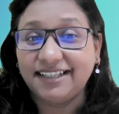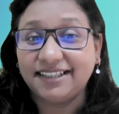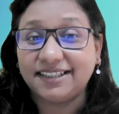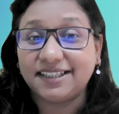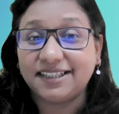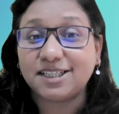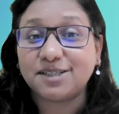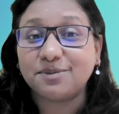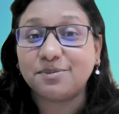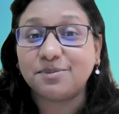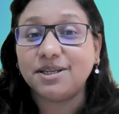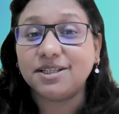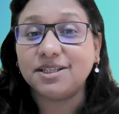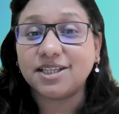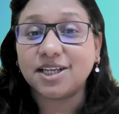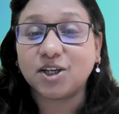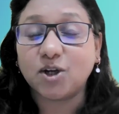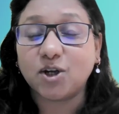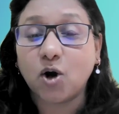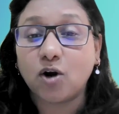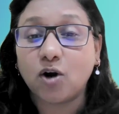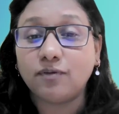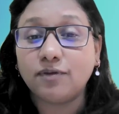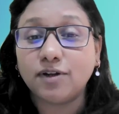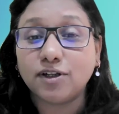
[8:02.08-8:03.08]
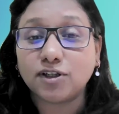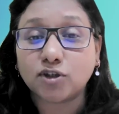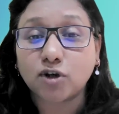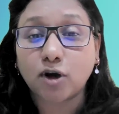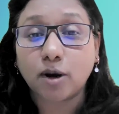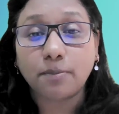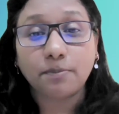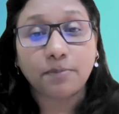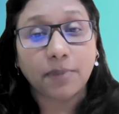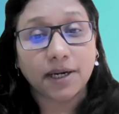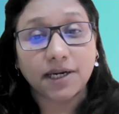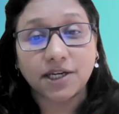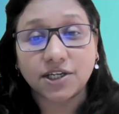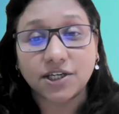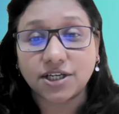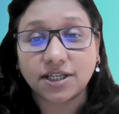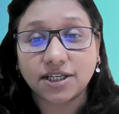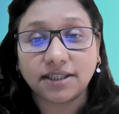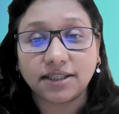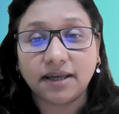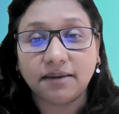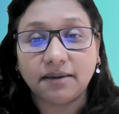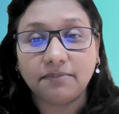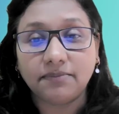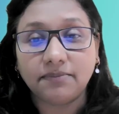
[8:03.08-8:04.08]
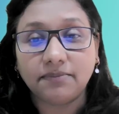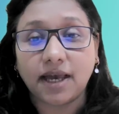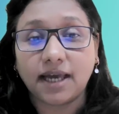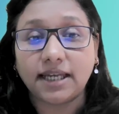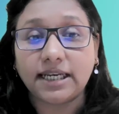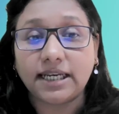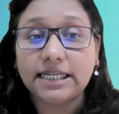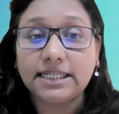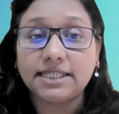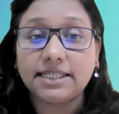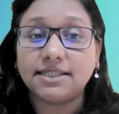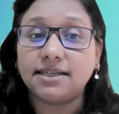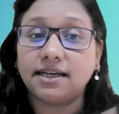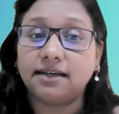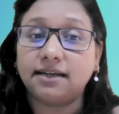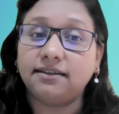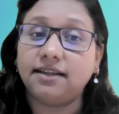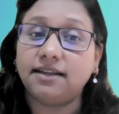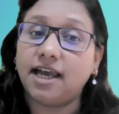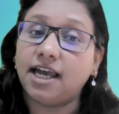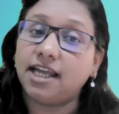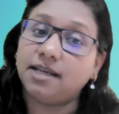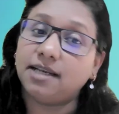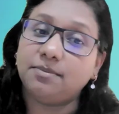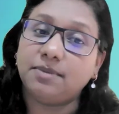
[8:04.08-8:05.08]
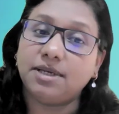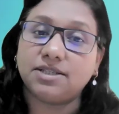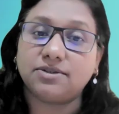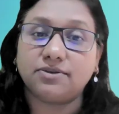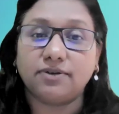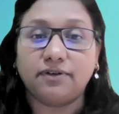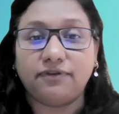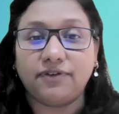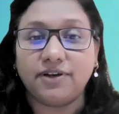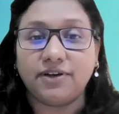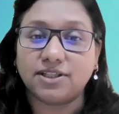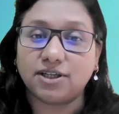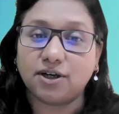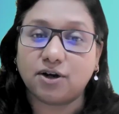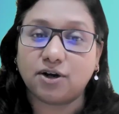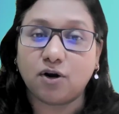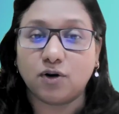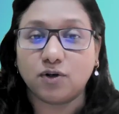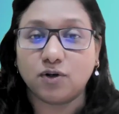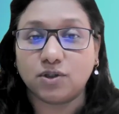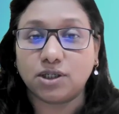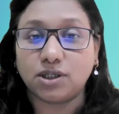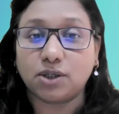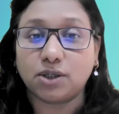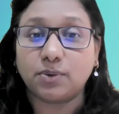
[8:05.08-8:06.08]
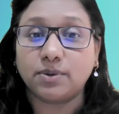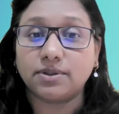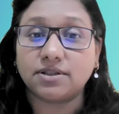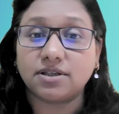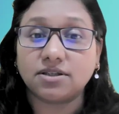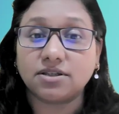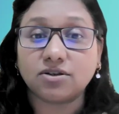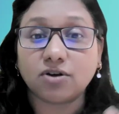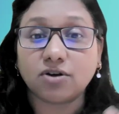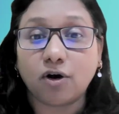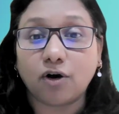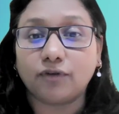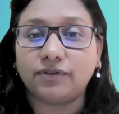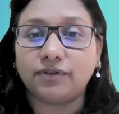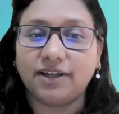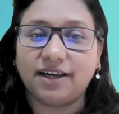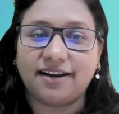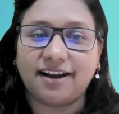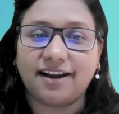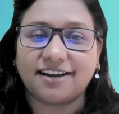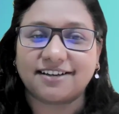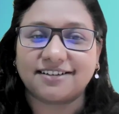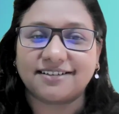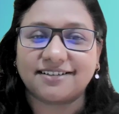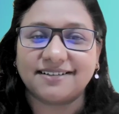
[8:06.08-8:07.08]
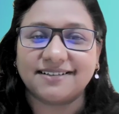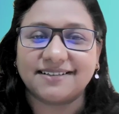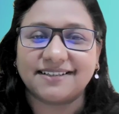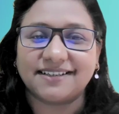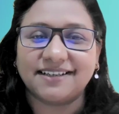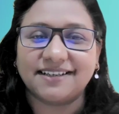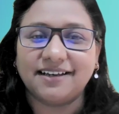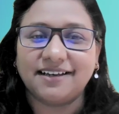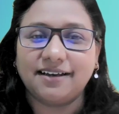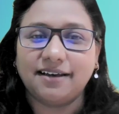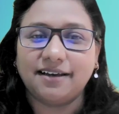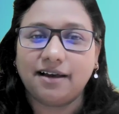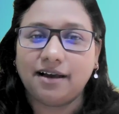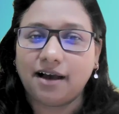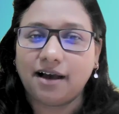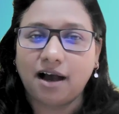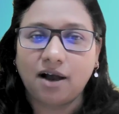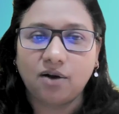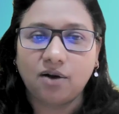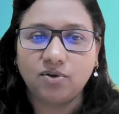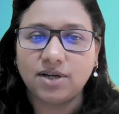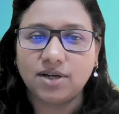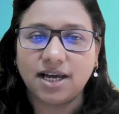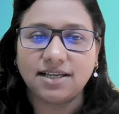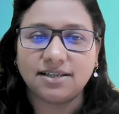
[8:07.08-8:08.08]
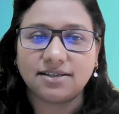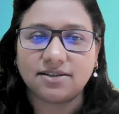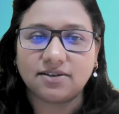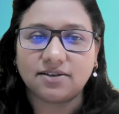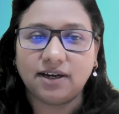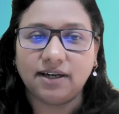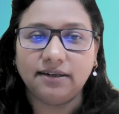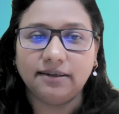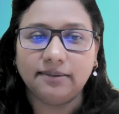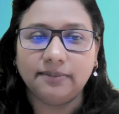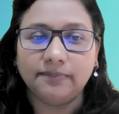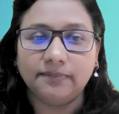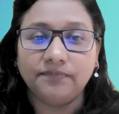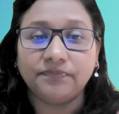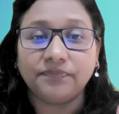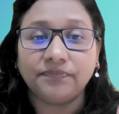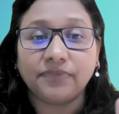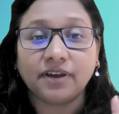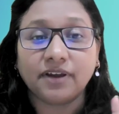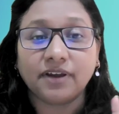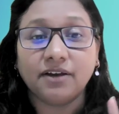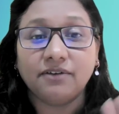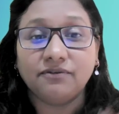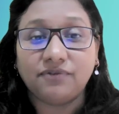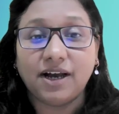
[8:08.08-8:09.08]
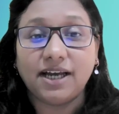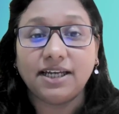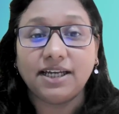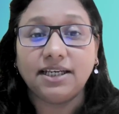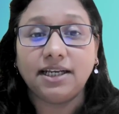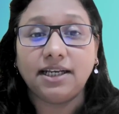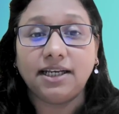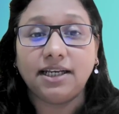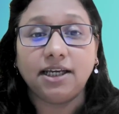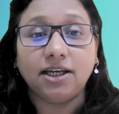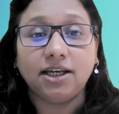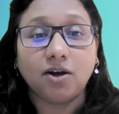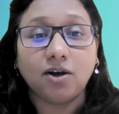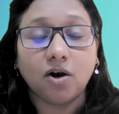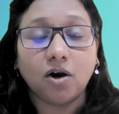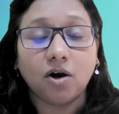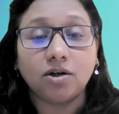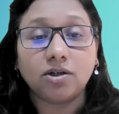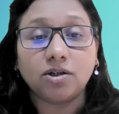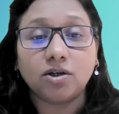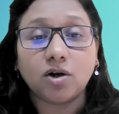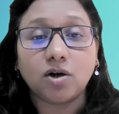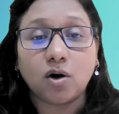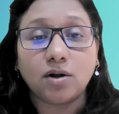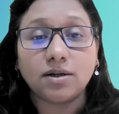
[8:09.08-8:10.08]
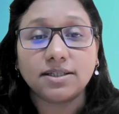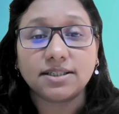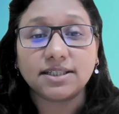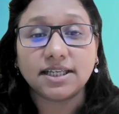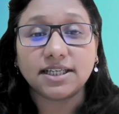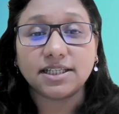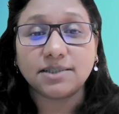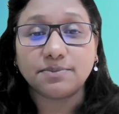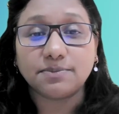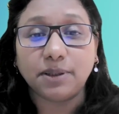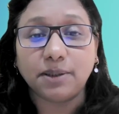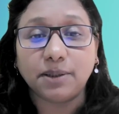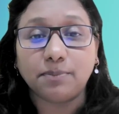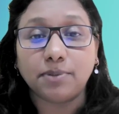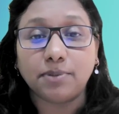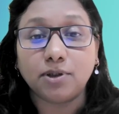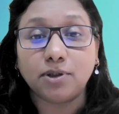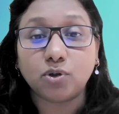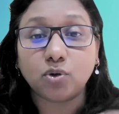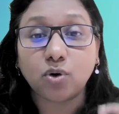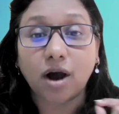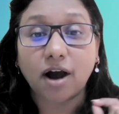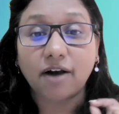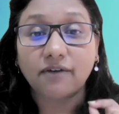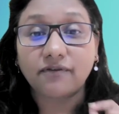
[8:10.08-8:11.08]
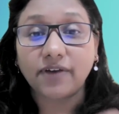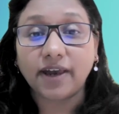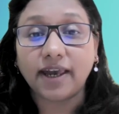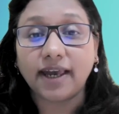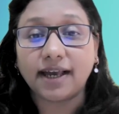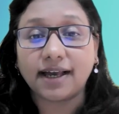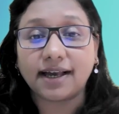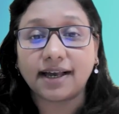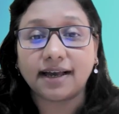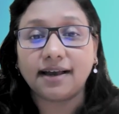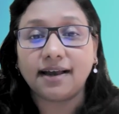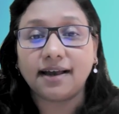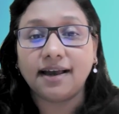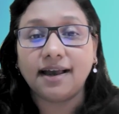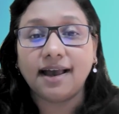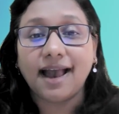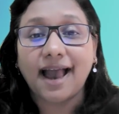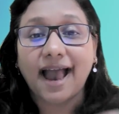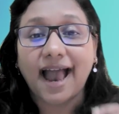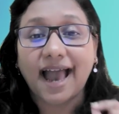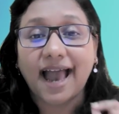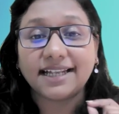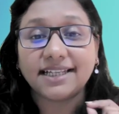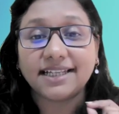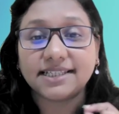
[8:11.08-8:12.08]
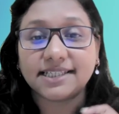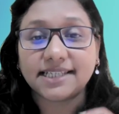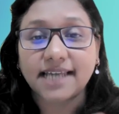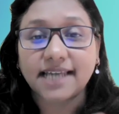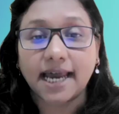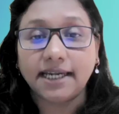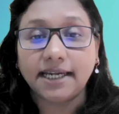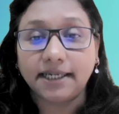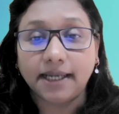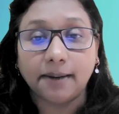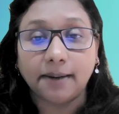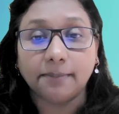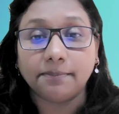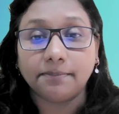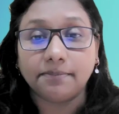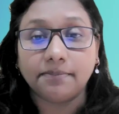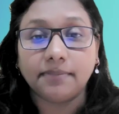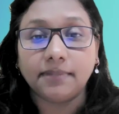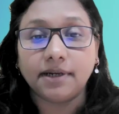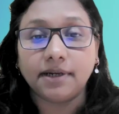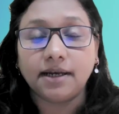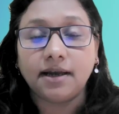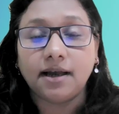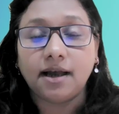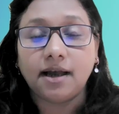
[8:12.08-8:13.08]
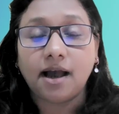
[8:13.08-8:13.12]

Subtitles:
Right? This means that God will stop punishing them and instead the enemies will face the consequences of their actions. How nice, right? Finally, God calls his people to awake and stand up.